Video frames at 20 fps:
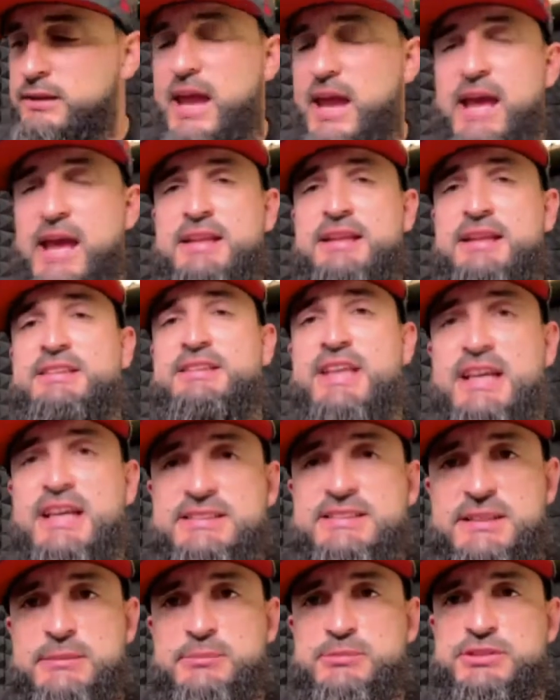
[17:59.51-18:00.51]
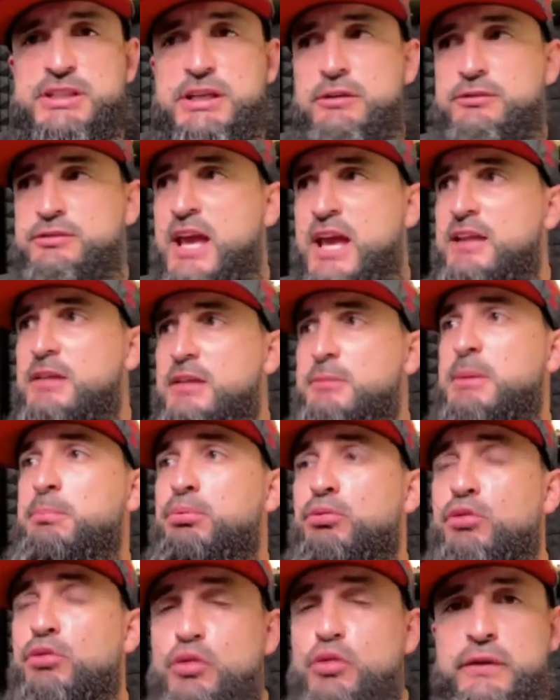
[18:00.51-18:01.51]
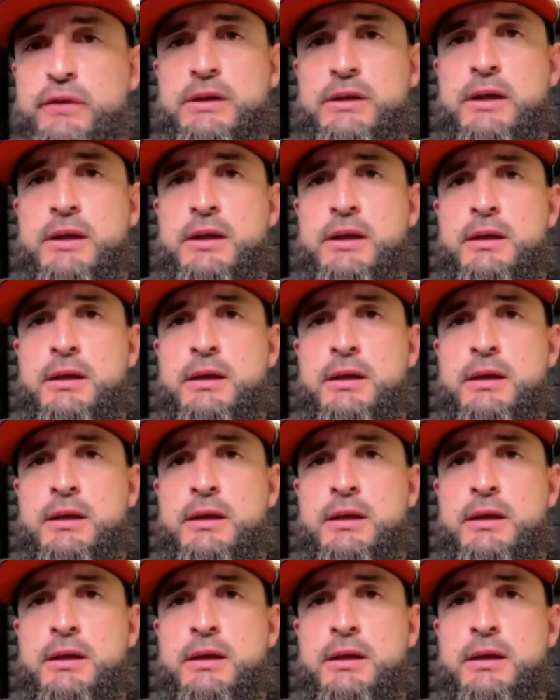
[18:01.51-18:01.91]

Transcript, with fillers: They had to test themselves. They had to be proven.